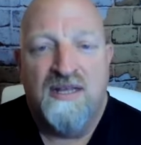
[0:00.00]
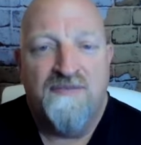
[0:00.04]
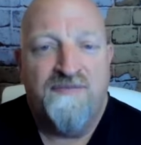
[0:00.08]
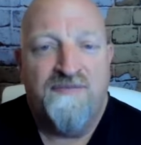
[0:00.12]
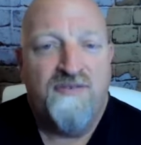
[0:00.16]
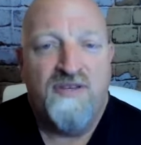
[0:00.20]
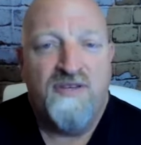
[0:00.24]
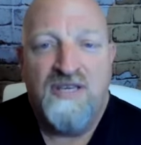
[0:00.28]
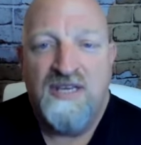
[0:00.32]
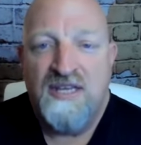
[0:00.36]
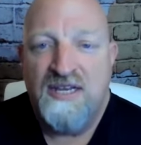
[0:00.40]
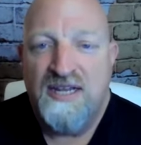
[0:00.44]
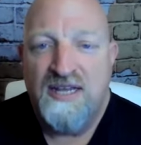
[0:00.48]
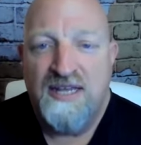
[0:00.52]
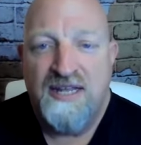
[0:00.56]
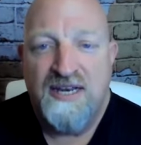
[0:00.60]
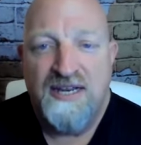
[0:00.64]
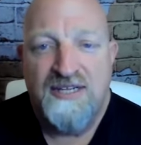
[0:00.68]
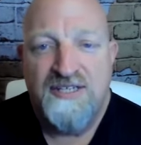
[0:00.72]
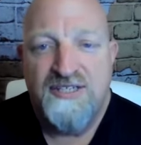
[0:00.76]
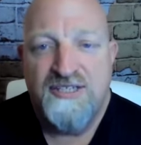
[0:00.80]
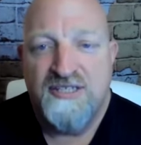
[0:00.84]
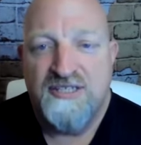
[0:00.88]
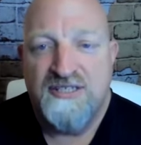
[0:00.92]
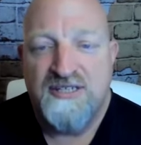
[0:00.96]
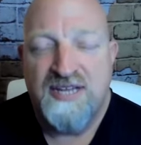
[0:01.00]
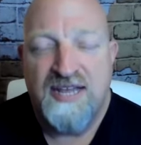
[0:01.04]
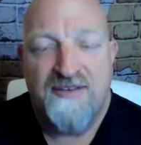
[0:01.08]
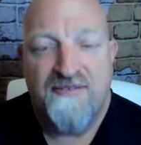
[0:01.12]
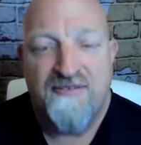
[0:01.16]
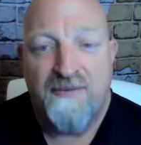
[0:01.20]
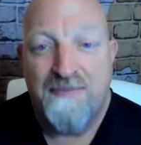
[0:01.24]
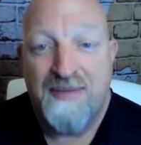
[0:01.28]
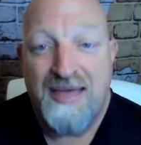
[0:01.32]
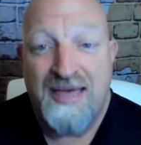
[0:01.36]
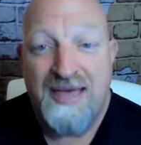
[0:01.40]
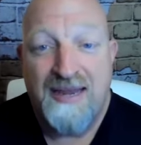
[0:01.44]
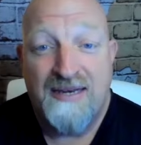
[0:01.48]
if you get in and just
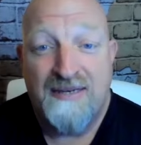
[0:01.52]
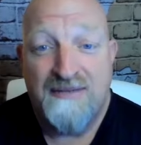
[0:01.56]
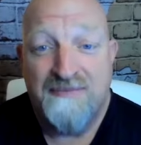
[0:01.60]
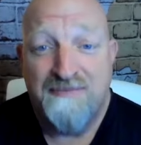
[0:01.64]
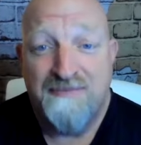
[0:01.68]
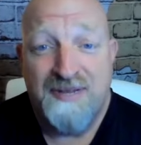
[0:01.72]
have a